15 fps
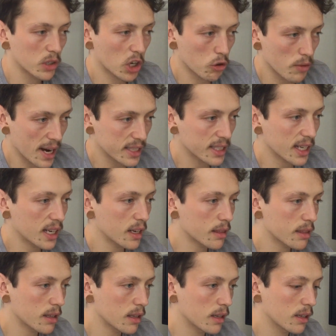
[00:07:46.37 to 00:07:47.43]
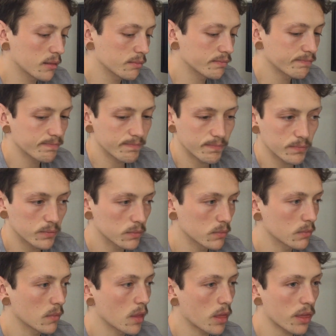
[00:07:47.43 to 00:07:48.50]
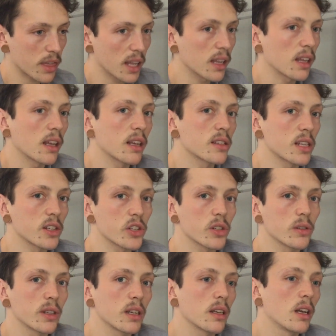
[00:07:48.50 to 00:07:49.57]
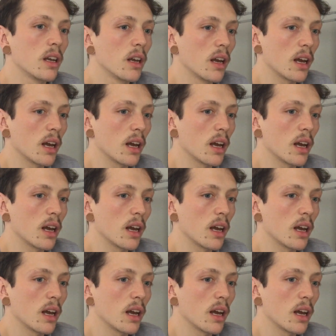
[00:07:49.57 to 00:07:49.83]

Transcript: correcting anything, thinking essentially